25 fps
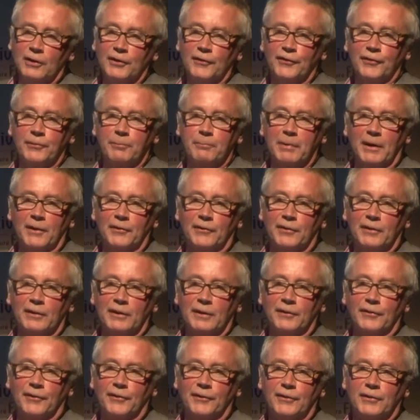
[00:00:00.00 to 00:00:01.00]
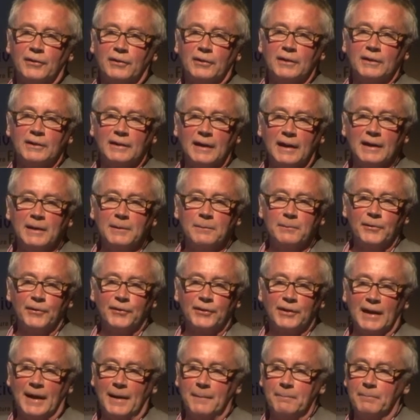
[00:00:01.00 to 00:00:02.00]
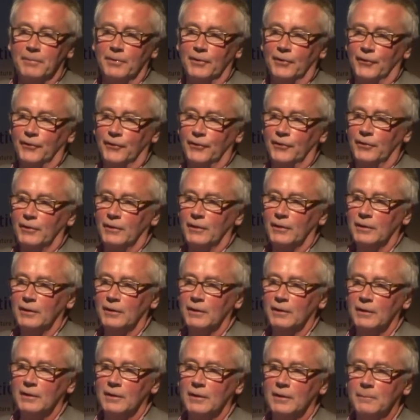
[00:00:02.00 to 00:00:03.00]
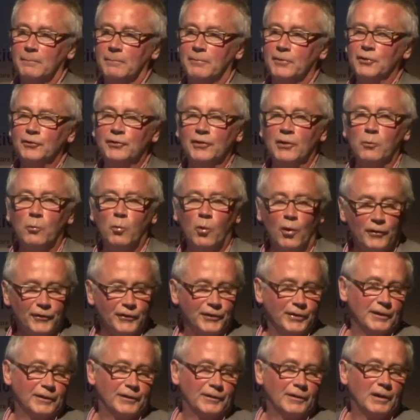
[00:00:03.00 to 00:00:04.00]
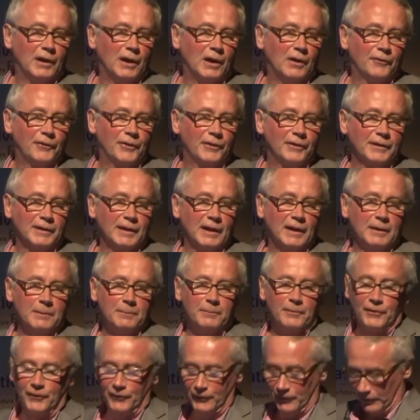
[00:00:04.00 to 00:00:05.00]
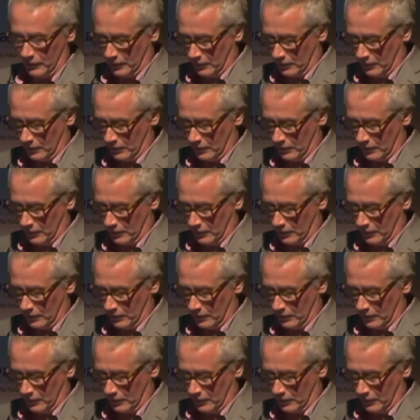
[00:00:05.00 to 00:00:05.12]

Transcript: specialist games campus, but you don't want it after the Games.